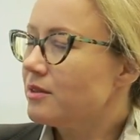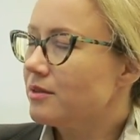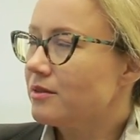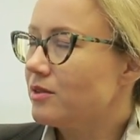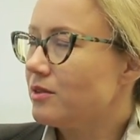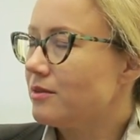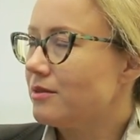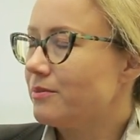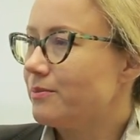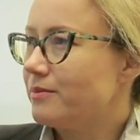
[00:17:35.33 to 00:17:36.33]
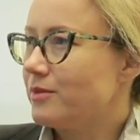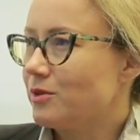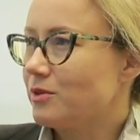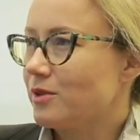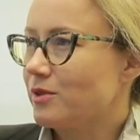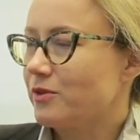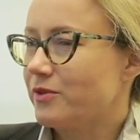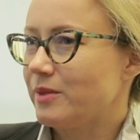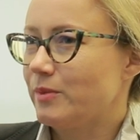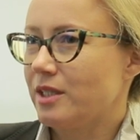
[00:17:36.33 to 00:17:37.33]
You know, you sort
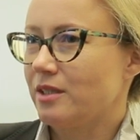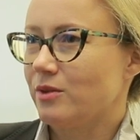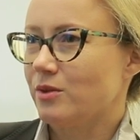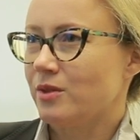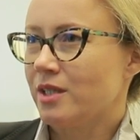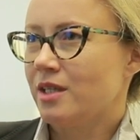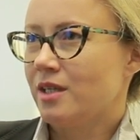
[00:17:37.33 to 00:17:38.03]
of, I mean, you